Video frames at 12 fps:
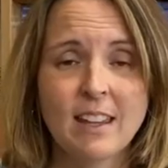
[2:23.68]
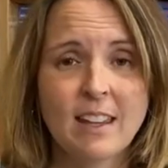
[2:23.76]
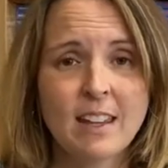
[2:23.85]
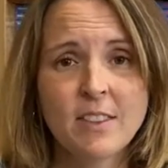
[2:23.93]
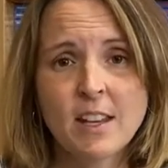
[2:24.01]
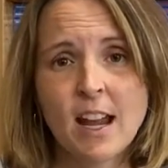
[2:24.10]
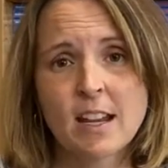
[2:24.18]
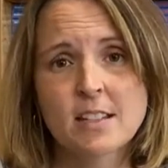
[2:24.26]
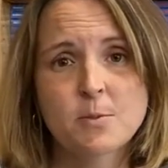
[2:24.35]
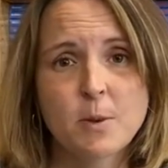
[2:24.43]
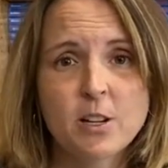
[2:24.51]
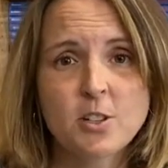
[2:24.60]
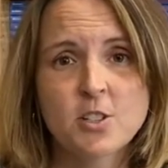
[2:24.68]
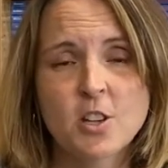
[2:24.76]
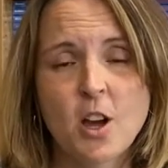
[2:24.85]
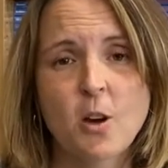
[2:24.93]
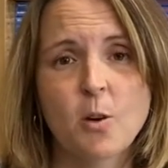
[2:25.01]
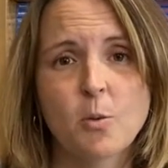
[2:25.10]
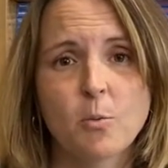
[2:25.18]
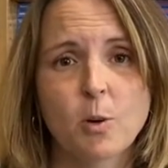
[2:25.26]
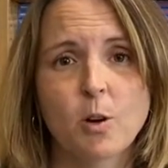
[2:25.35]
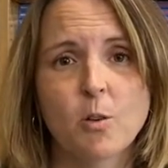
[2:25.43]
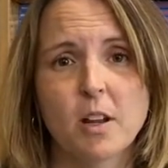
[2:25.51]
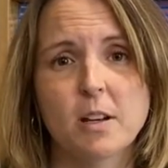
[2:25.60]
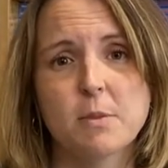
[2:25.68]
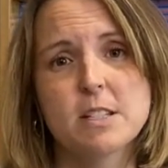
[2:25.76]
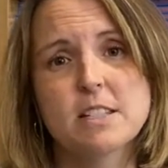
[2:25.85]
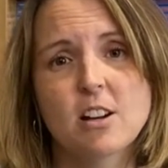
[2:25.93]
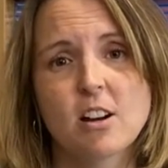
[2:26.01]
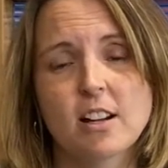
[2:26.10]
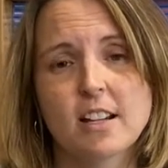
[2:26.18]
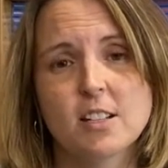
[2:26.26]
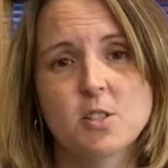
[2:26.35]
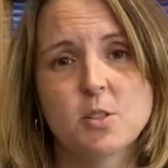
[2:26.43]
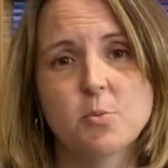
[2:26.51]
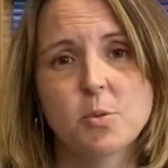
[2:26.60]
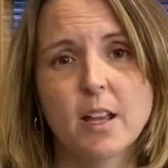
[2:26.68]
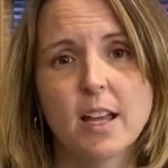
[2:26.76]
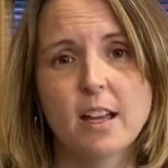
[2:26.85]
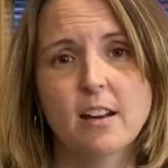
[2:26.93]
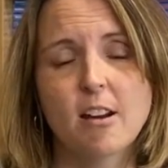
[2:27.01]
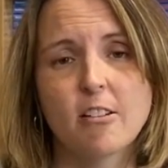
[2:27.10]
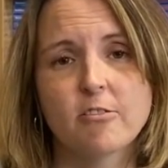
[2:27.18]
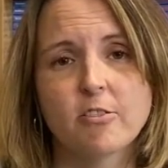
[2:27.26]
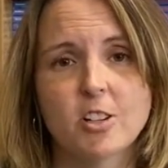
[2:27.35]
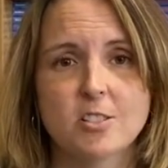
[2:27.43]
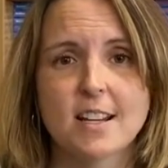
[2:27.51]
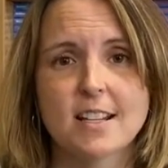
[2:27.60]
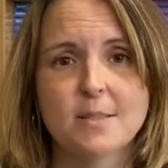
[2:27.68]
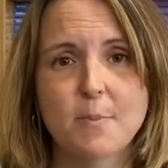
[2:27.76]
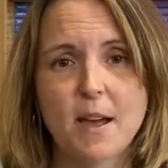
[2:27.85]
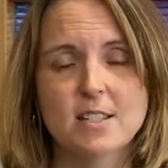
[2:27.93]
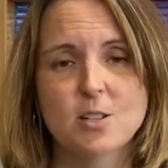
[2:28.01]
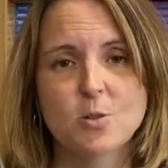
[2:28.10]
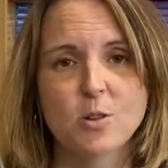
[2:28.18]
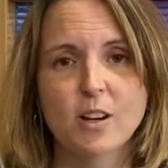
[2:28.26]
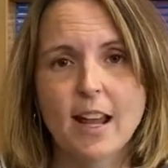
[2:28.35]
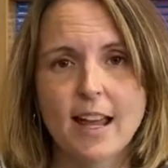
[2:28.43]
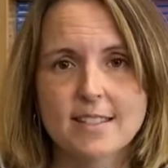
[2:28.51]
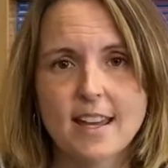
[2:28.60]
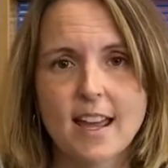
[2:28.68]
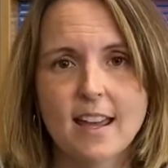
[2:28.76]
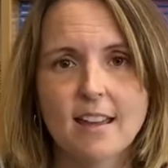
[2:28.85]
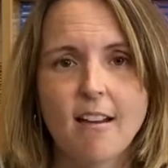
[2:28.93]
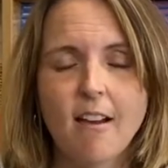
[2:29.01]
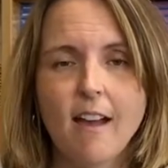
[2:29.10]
In the next week or so, we're going to be starting to plan our first expository essay,